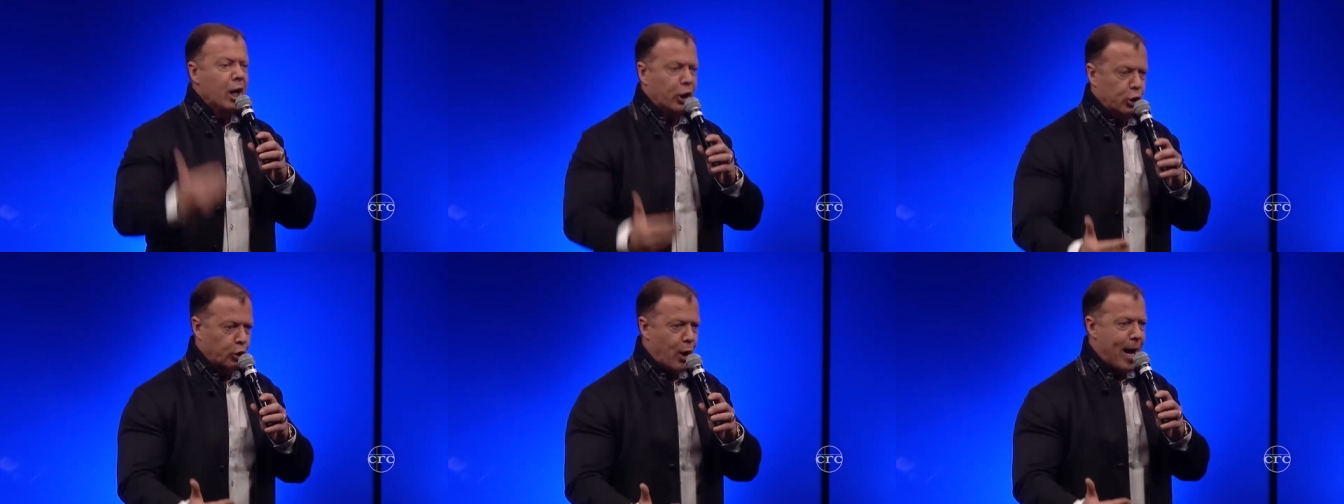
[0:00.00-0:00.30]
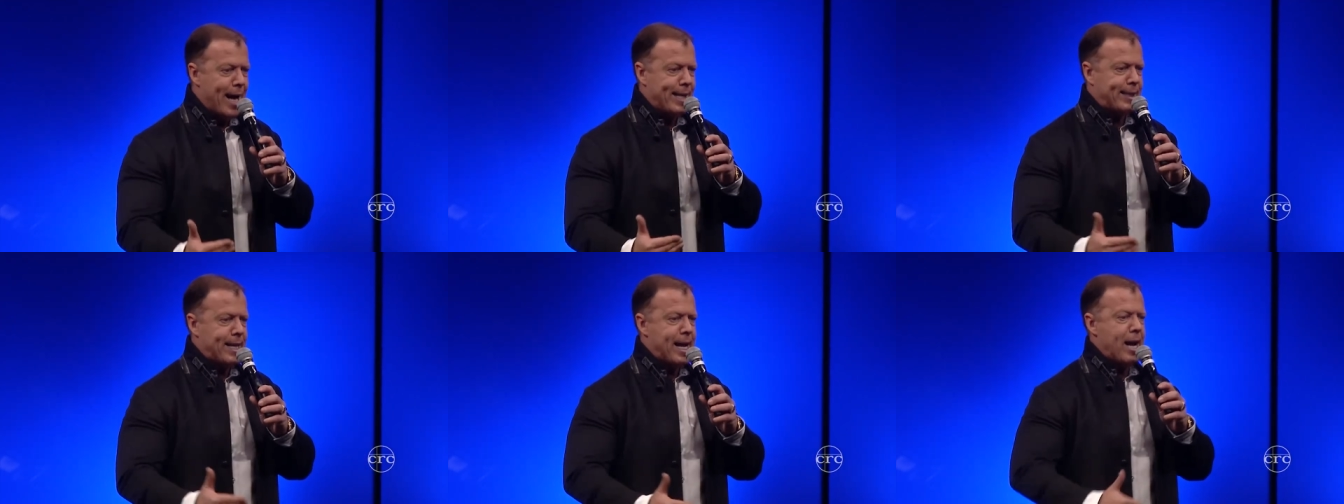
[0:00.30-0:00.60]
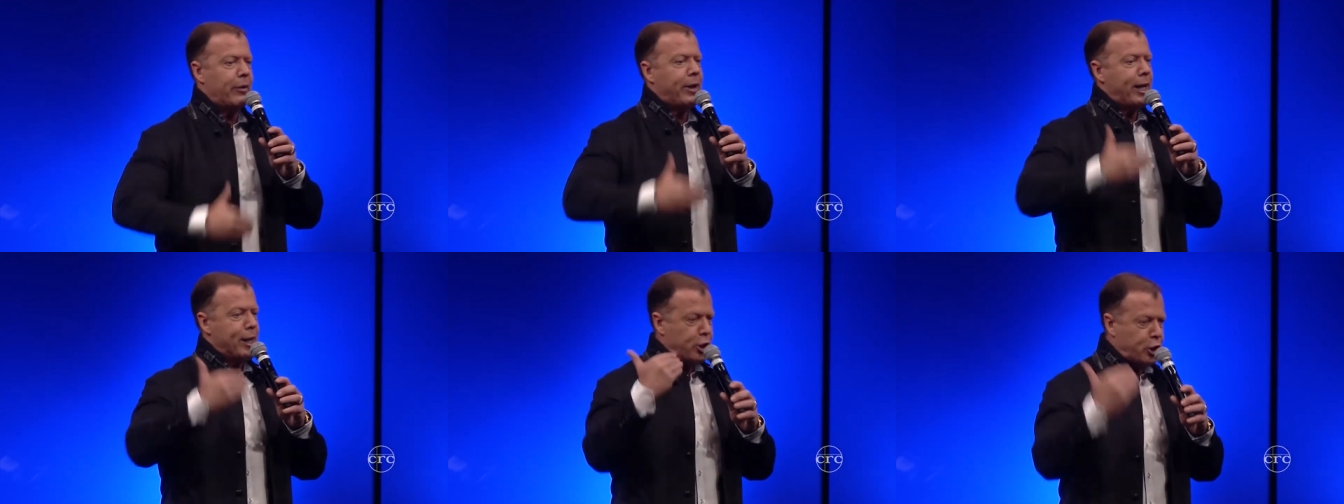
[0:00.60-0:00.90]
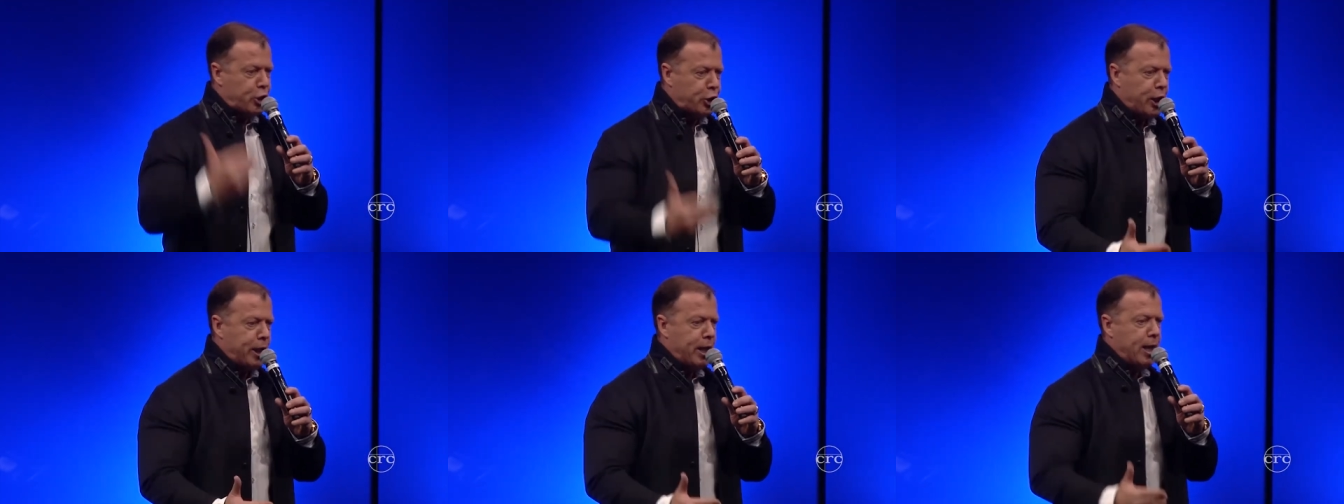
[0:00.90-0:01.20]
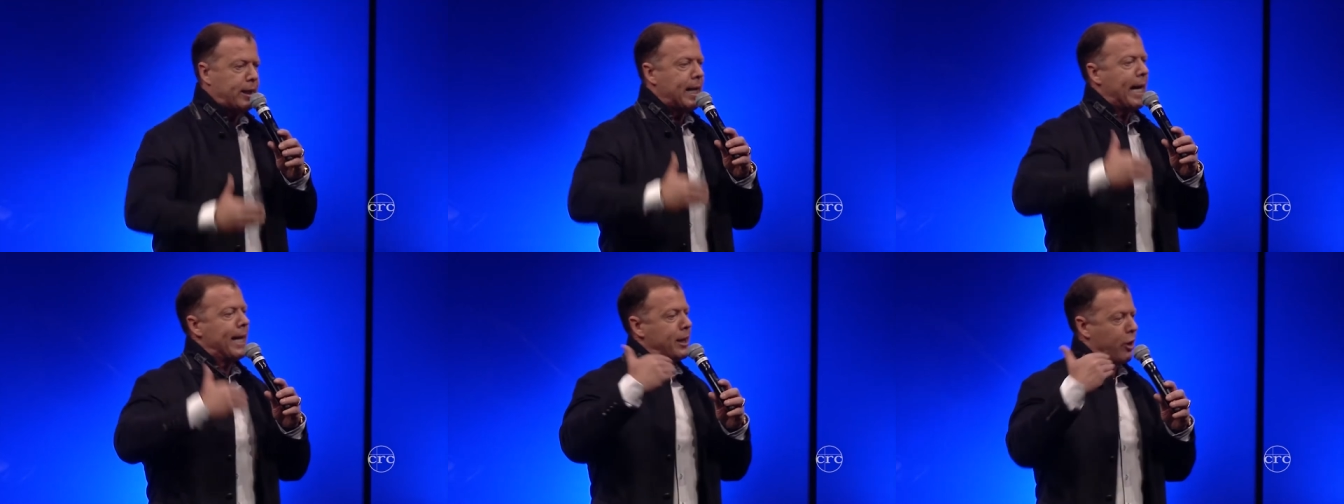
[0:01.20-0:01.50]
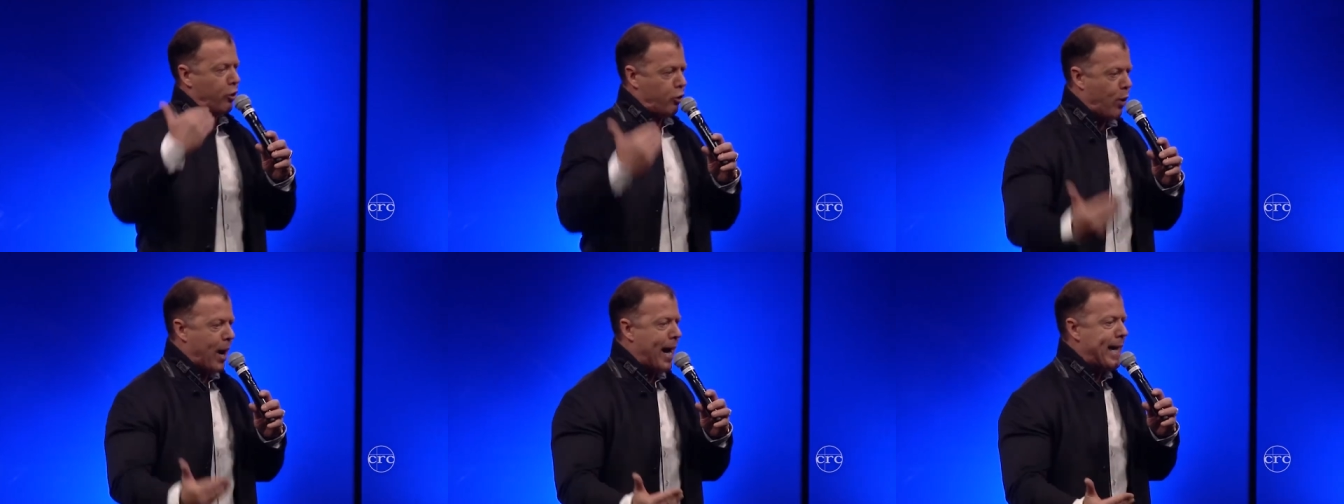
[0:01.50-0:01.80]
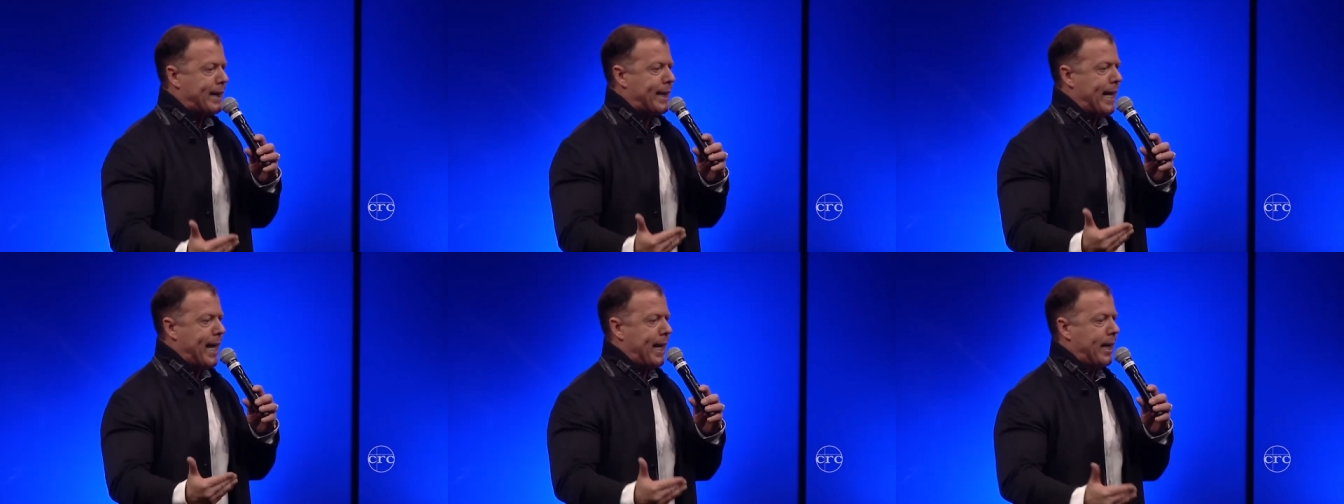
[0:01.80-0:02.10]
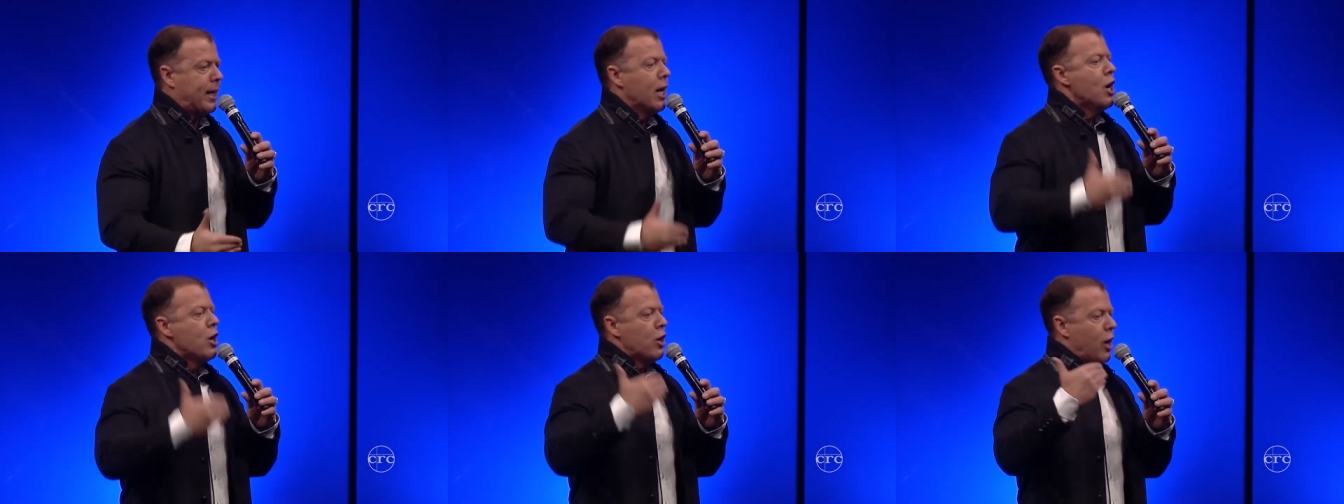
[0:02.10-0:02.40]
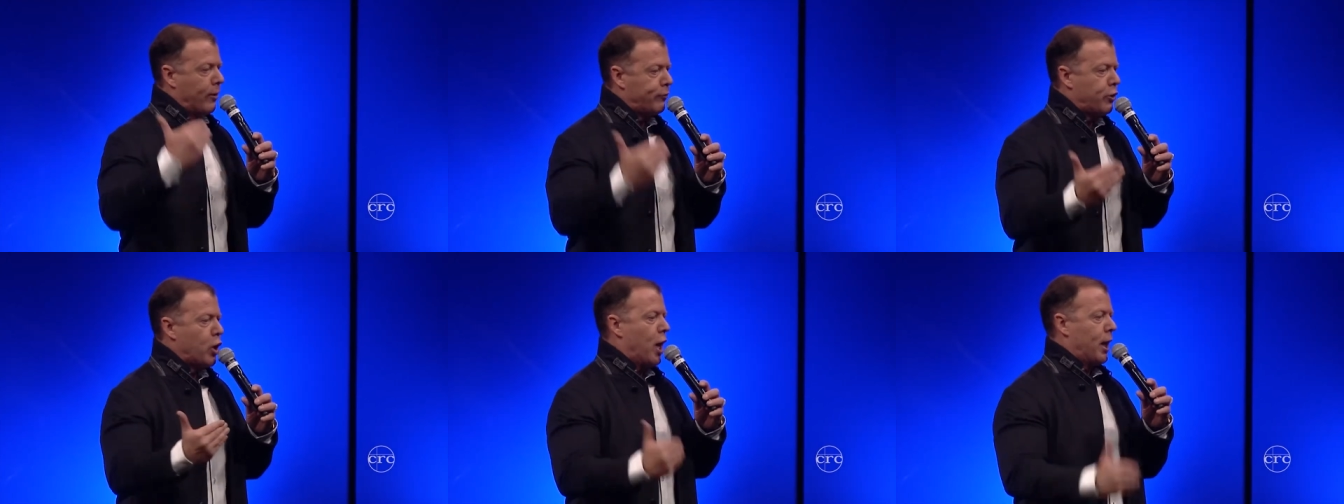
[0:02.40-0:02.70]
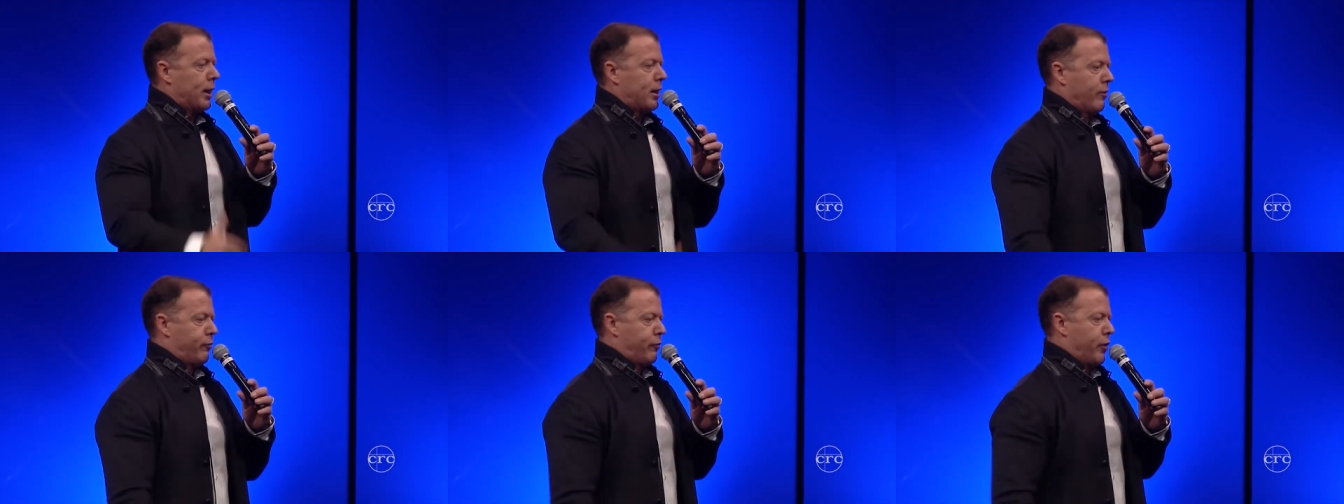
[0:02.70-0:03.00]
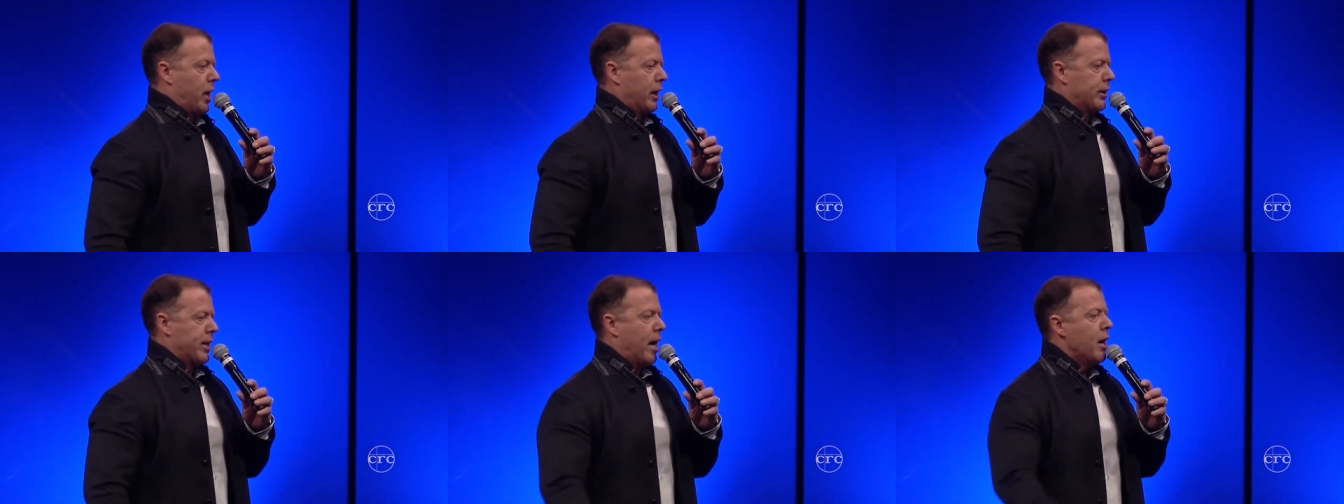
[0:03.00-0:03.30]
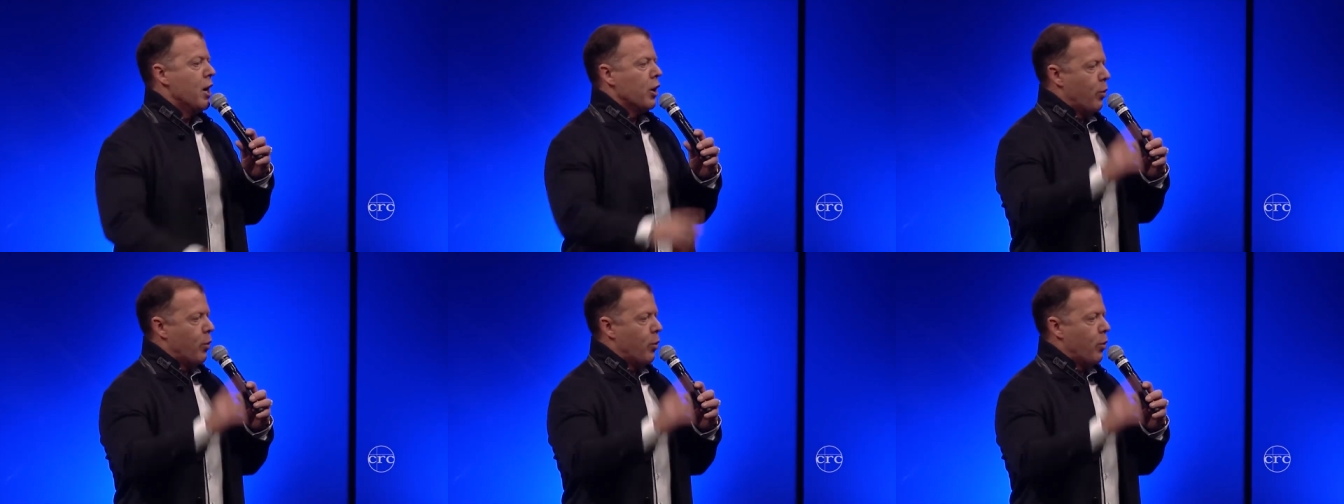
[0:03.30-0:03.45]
right now, is seated at the right hand of God the Father,